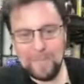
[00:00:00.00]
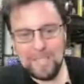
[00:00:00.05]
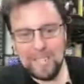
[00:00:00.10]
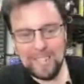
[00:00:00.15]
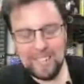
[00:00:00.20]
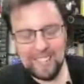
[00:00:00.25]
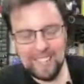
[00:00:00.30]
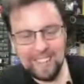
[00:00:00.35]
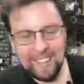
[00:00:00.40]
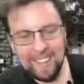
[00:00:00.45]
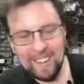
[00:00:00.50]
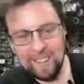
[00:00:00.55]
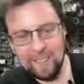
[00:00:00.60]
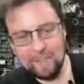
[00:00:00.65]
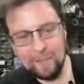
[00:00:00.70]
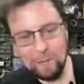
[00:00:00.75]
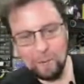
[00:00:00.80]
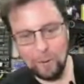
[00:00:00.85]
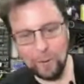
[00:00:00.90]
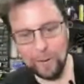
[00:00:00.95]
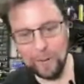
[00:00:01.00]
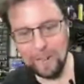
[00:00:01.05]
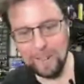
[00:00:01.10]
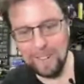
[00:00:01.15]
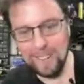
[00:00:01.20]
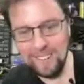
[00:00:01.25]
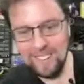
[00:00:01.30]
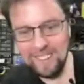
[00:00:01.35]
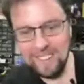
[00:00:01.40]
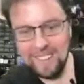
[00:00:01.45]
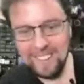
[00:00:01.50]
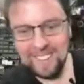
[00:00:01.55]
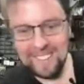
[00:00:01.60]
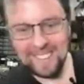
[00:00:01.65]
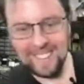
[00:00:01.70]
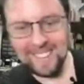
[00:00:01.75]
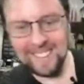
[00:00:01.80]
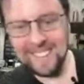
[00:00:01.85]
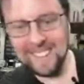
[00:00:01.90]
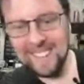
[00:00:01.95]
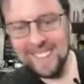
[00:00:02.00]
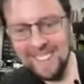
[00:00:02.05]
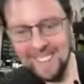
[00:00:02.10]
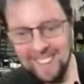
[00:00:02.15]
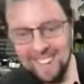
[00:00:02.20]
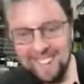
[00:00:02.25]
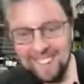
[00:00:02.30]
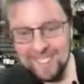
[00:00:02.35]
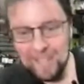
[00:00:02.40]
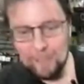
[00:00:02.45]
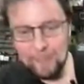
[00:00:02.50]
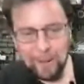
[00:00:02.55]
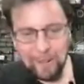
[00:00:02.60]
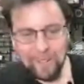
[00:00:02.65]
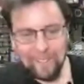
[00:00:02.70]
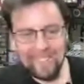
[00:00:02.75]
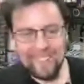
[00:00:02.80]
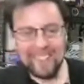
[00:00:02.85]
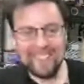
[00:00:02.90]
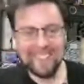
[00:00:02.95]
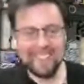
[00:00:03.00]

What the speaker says: thinking hard of running on the motorway.